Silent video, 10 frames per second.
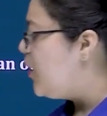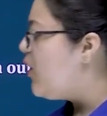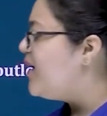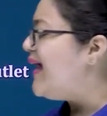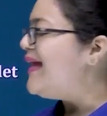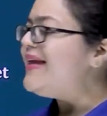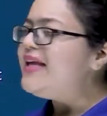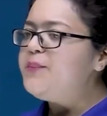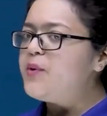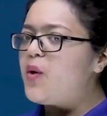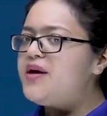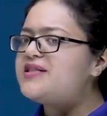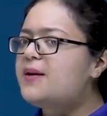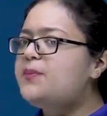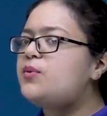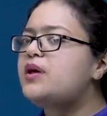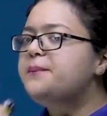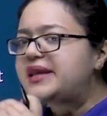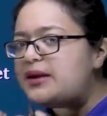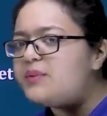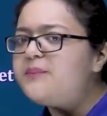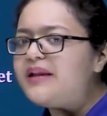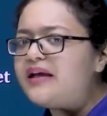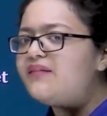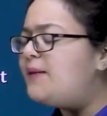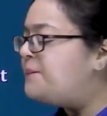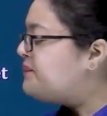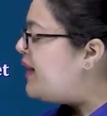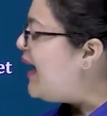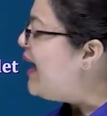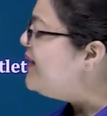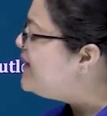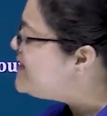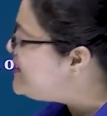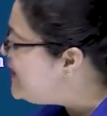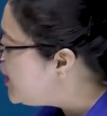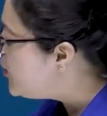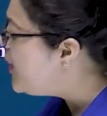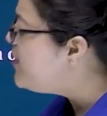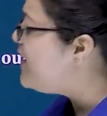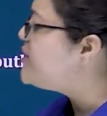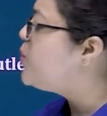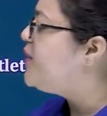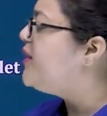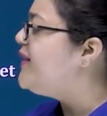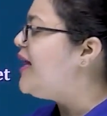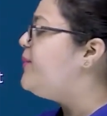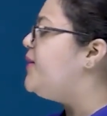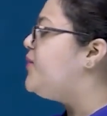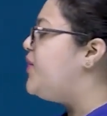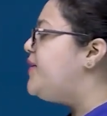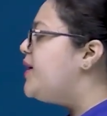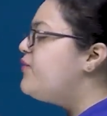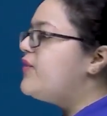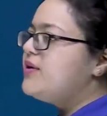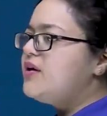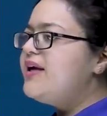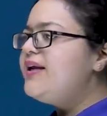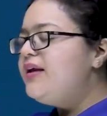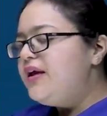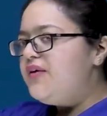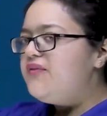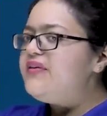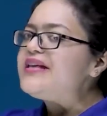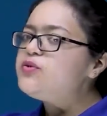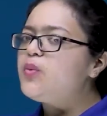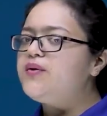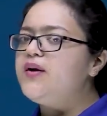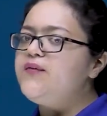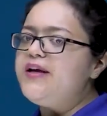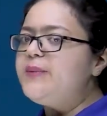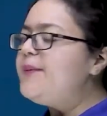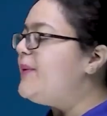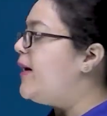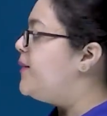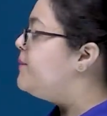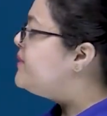organic impurities up to the minimum level, and this liquid wastewater can be treated further in wastewater treatment plant.